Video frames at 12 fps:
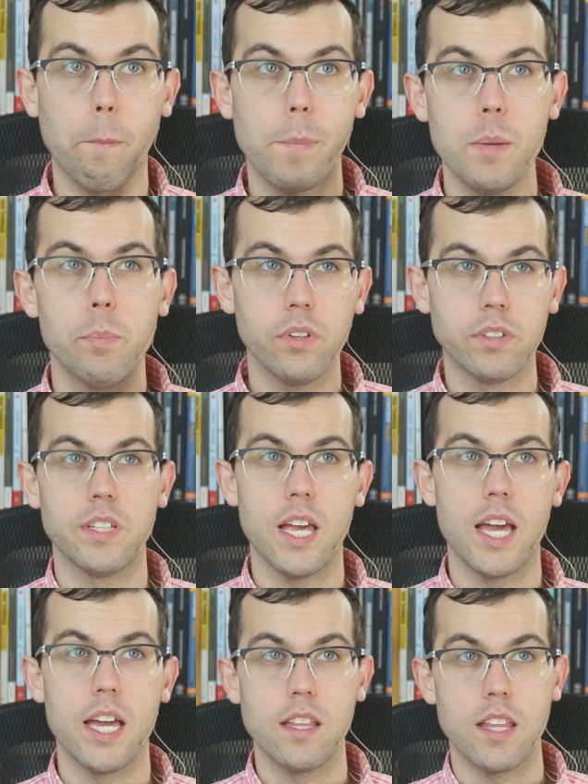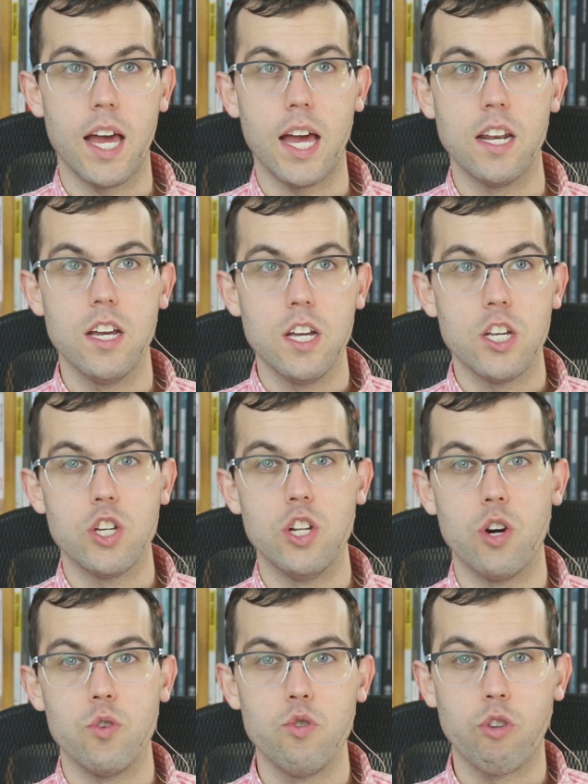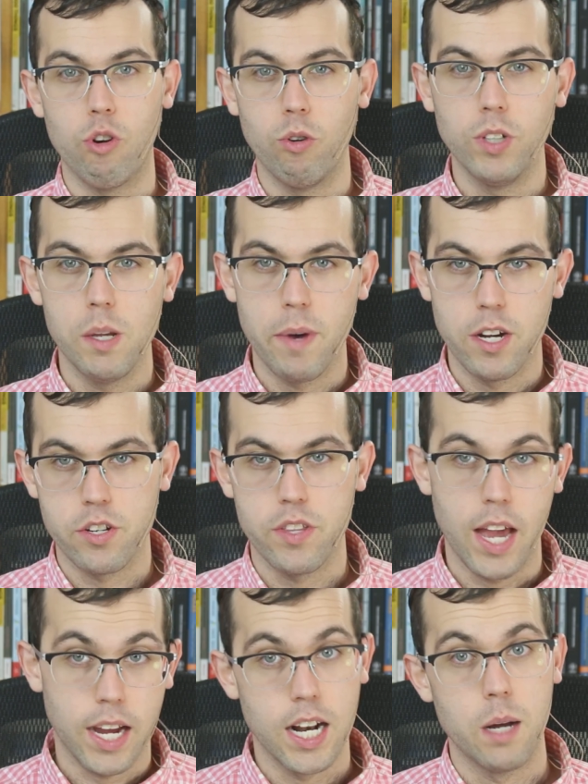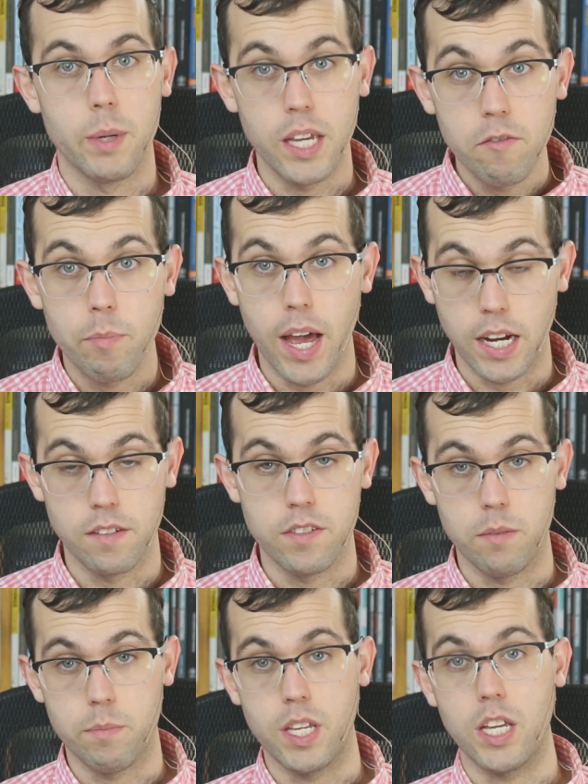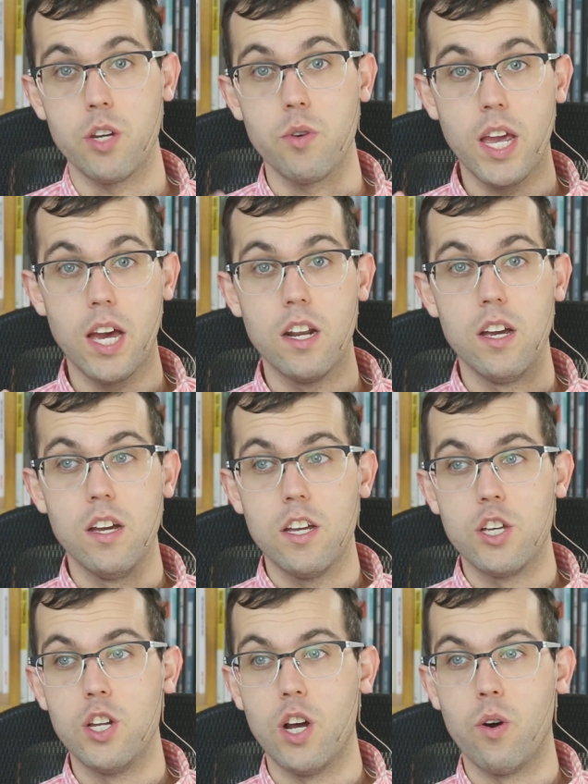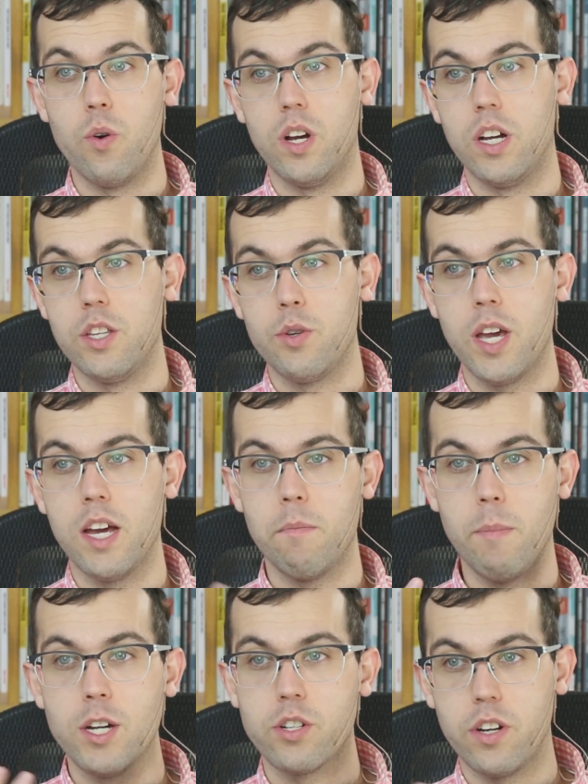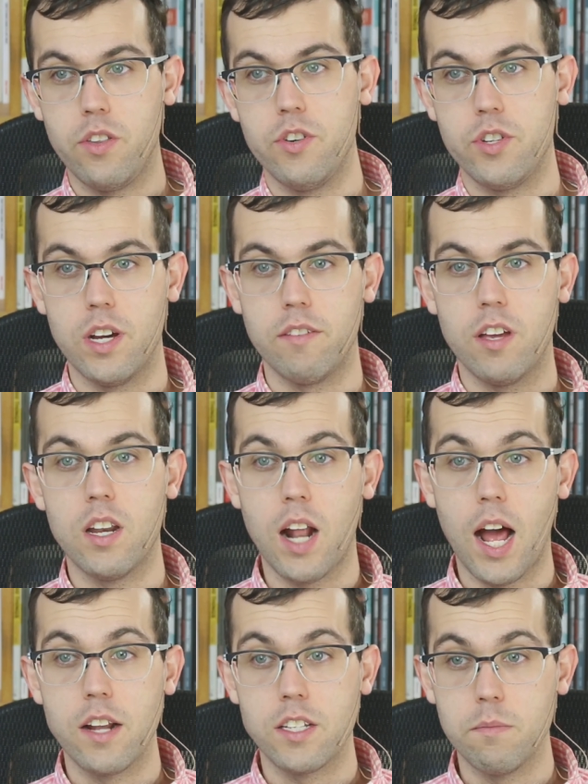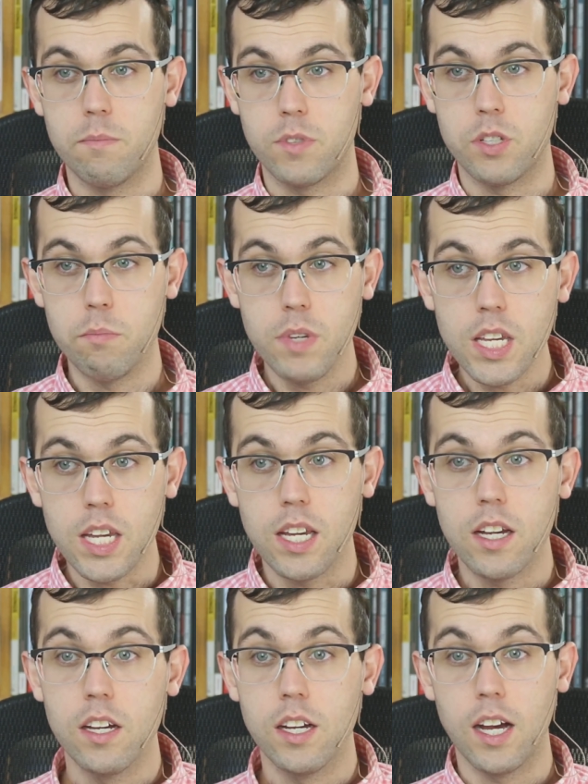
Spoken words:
people say that you can only measure the economic impact of something, and you can't you can't measure other stuff. And to me,